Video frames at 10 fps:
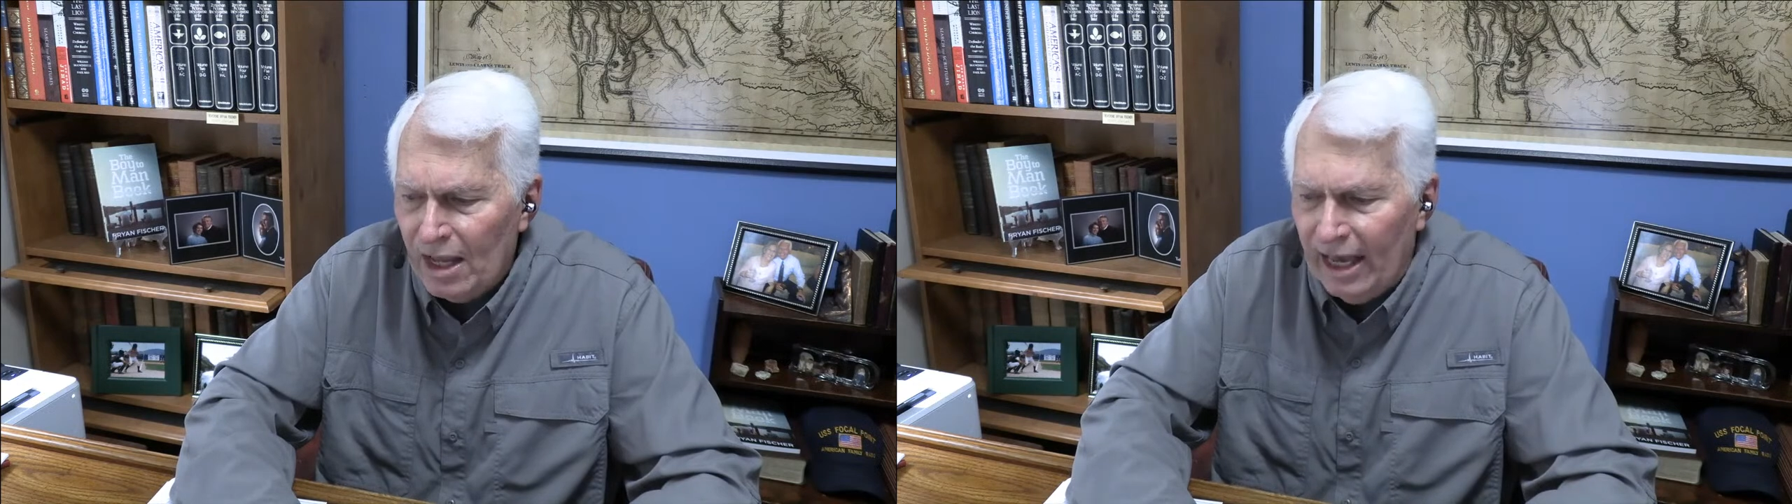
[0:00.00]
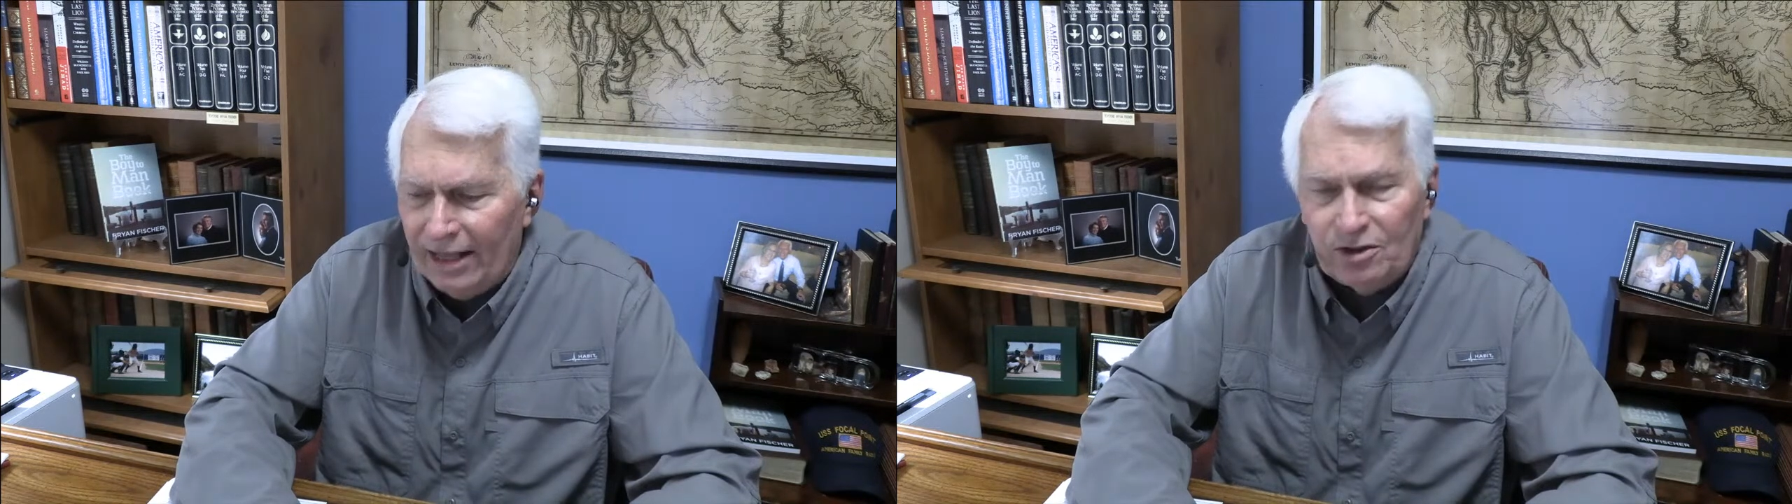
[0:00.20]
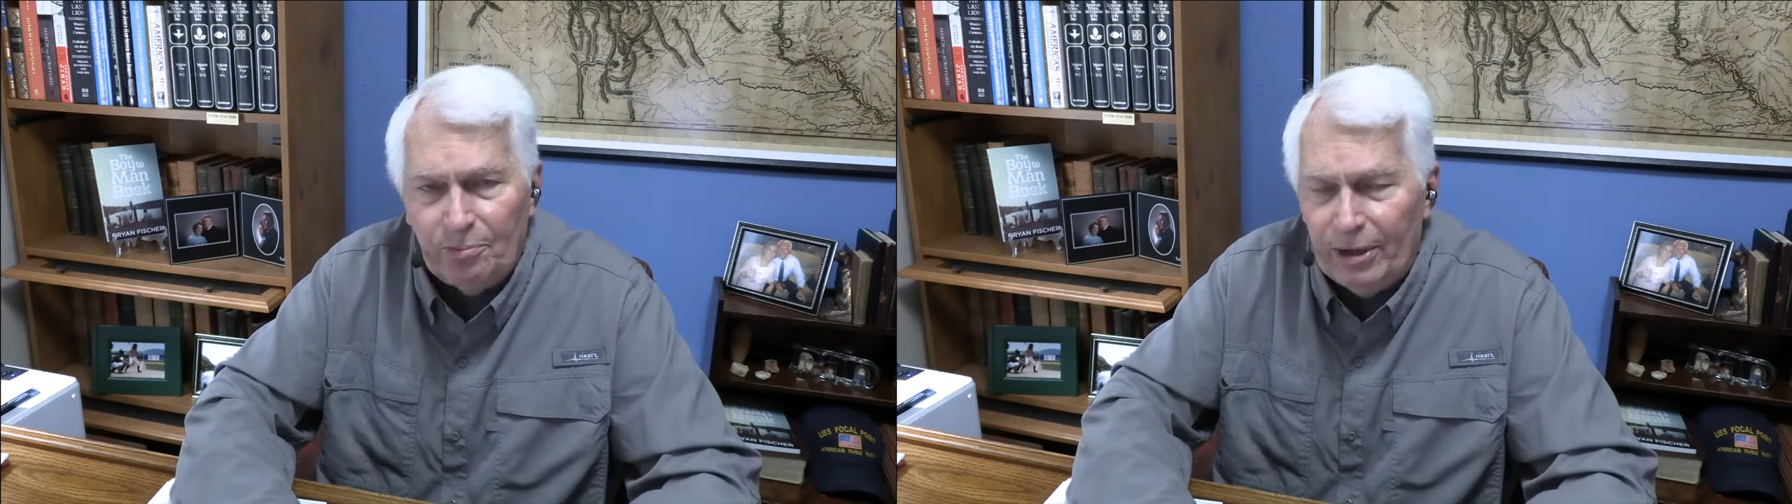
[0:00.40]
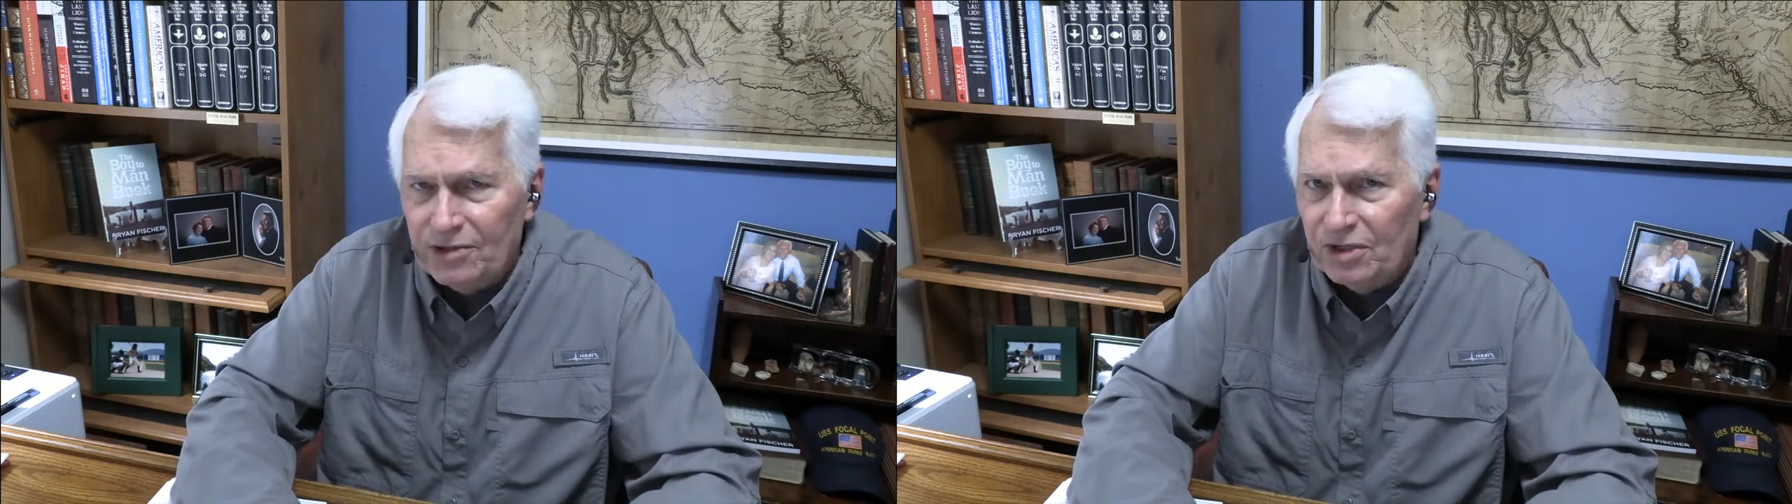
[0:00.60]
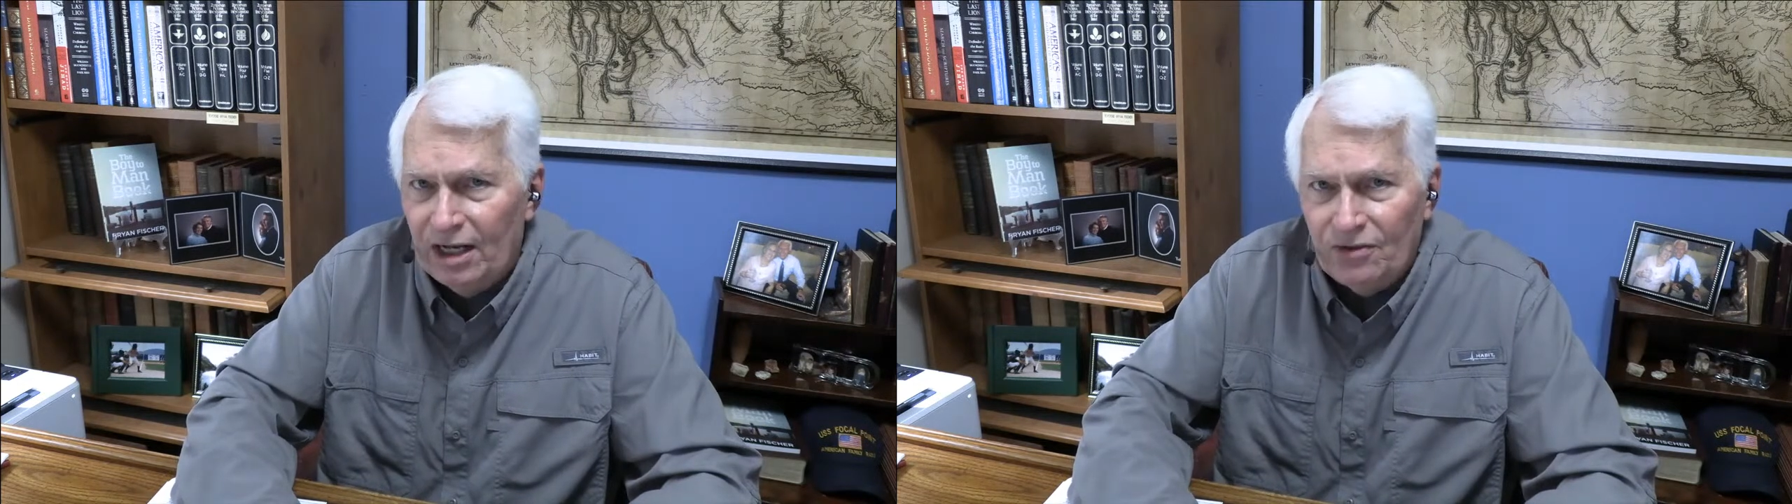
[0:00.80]
at the
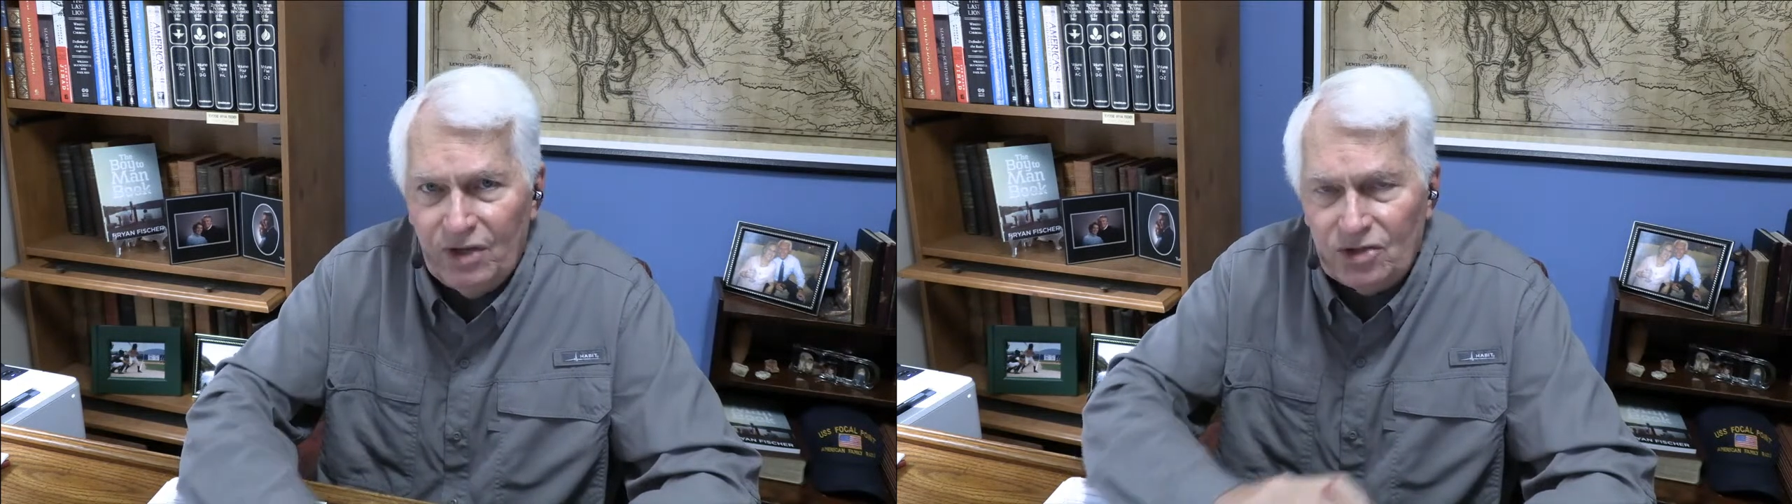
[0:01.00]
president.